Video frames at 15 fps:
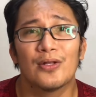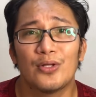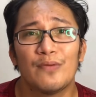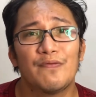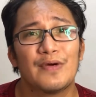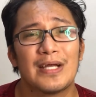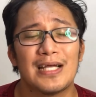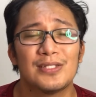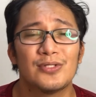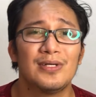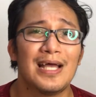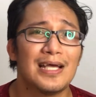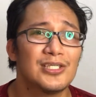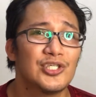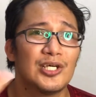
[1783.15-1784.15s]
Don't forget to
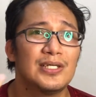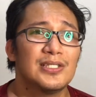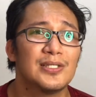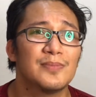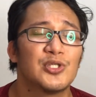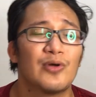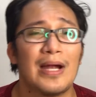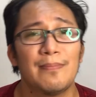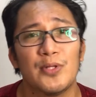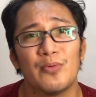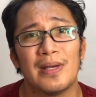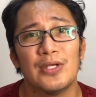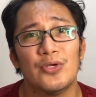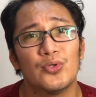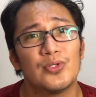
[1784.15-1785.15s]
like, share, and subscribe to
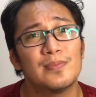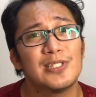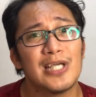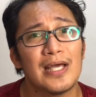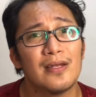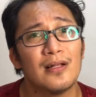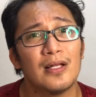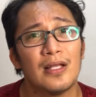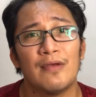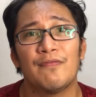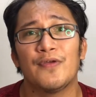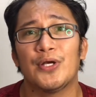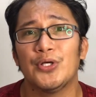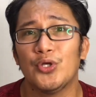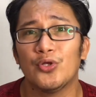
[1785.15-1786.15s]
my YouTube channel.
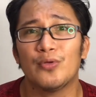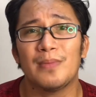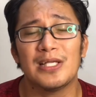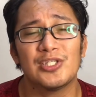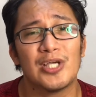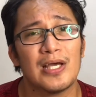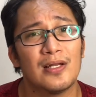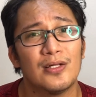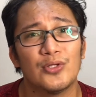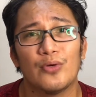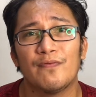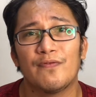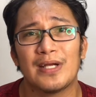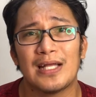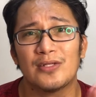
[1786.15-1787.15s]
If you're new to my channel,
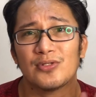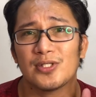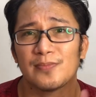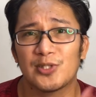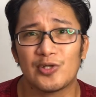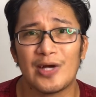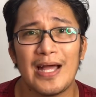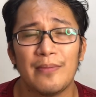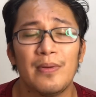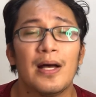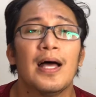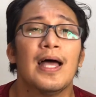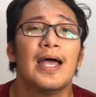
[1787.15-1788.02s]
don't forget to subscribe.